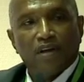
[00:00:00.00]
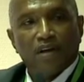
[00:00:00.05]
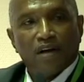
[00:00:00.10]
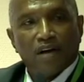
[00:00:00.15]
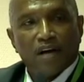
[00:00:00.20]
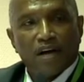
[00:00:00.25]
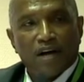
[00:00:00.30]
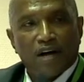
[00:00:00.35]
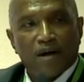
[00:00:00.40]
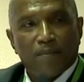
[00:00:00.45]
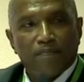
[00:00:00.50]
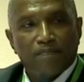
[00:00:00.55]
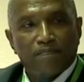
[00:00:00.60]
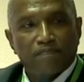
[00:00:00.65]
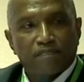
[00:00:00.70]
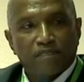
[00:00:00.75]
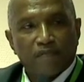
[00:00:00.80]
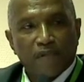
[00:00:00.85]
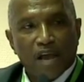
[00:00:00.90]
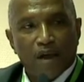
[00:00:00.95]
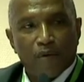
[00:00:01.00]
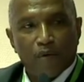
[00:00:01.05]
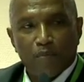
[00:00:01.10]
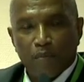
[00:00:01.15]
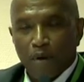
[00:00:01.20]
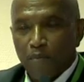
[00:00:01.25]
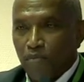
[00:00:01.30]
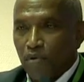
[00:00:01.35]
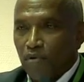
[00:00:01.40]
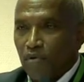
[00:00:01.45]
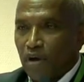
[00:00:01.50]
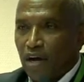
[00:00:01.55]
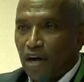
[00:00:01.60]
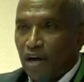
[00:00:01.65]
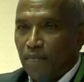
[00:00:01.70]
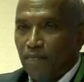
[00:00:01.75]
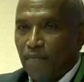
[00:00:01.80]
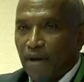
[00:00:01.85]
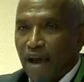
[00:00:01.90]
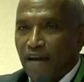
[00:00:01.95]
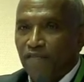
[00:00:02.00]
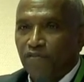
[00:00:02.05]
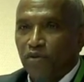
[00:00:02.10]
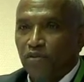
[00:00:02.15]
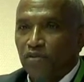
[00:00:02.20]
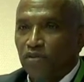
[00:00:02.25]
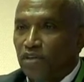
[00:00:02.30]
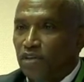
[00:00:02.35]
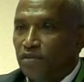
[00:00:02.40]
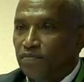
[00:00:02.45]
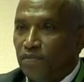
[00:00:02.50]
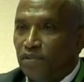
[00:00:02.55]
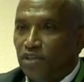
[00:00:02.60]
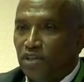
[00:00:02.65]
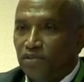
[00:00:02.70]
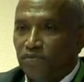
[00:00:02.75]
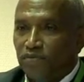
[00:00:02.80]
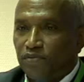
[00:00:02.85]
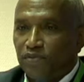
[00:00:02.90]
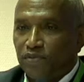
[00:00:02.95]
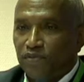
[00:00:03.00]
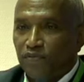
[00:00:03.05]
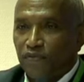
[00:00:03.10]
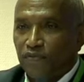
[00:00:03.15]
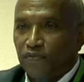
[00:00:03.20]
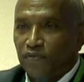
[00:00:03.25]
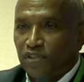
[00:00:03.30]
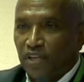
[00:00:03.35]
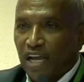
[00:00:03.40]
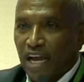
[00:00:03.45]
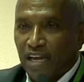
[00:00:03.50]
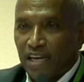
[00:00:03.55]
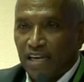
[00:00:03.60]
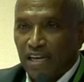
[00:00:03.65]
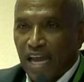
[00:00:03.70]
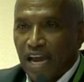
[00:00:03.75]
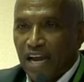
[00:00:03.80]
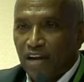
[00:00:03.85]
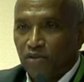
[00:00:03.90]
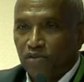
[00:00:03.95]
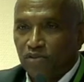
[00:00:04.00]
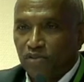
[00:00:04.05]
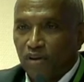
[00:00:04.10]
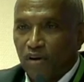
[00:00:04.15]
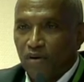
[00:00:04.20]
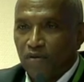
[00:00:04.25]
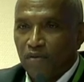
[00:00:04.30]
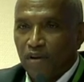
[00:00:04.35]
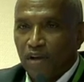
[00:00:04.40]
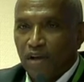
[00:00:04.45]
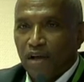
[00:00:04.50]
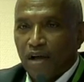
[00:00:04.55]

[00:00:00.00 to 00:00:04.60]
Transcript: I remember after the second day or so,